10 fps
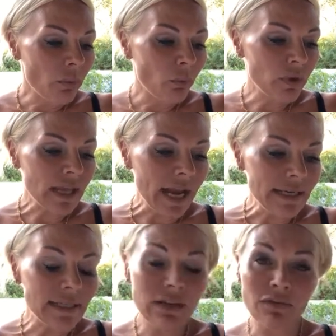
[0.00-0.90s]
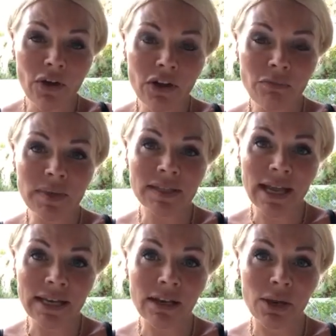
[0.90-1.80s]
with
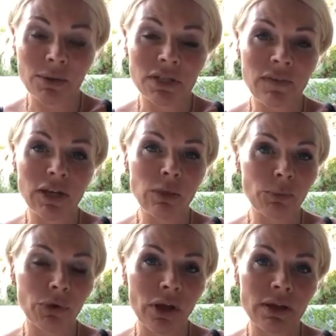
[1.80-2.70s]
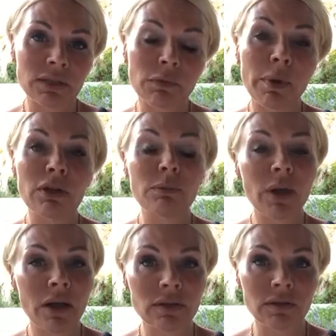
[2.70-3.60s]
85% loan-to-value products for both
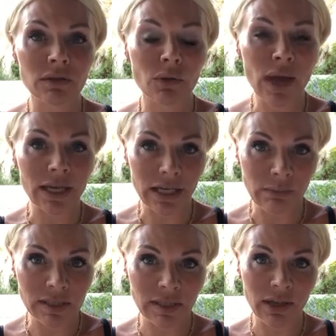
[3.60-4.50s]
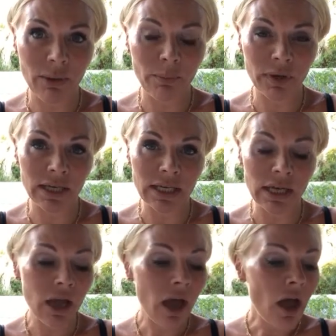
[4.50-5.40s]
personal and limited
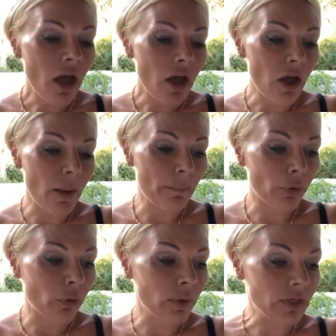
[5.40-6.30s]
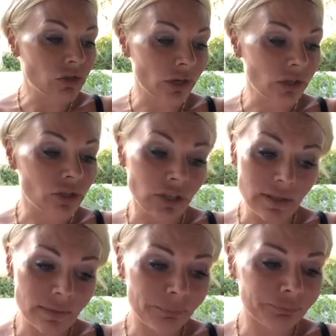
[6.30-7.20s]
company borrowing
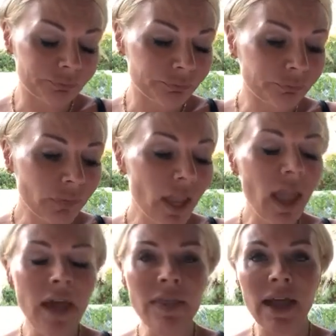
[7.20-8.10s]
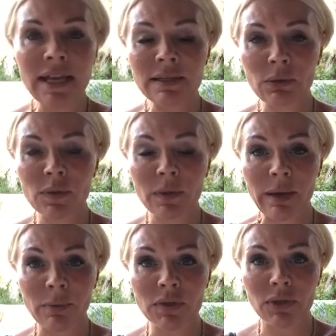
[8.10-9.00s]
structures, and they're also
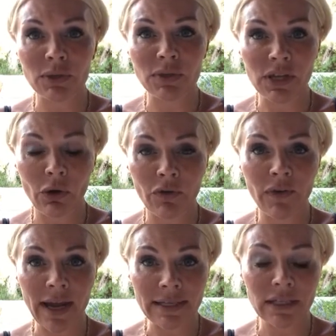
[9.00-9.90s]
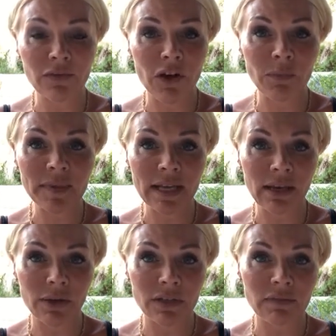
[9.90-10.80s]
able to offer
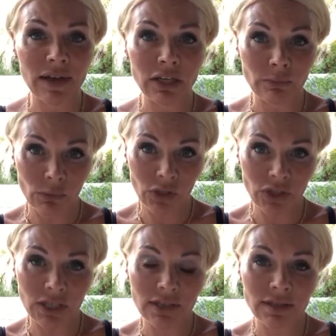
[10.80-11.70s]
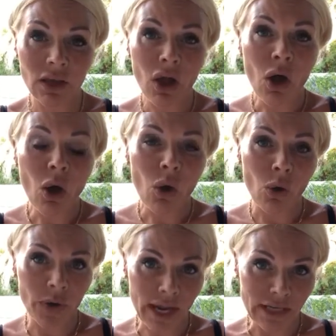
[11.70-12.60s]
85% loan-to-value mortgages
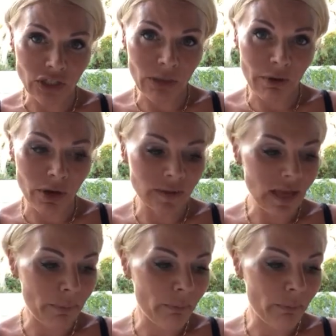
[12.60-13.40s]
on HMOs and